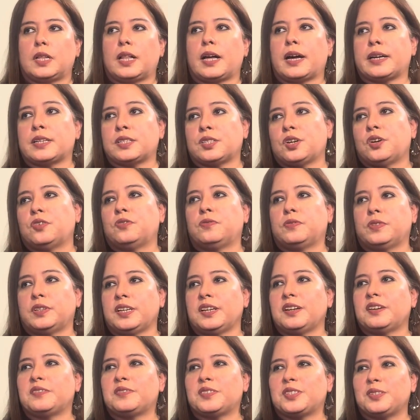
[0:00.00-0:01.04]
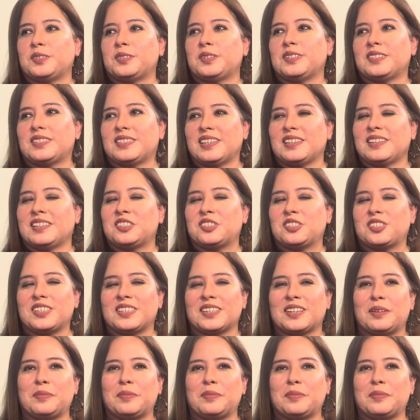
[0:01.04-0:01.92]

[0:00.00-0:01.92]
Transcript: class, hopefully, of students interested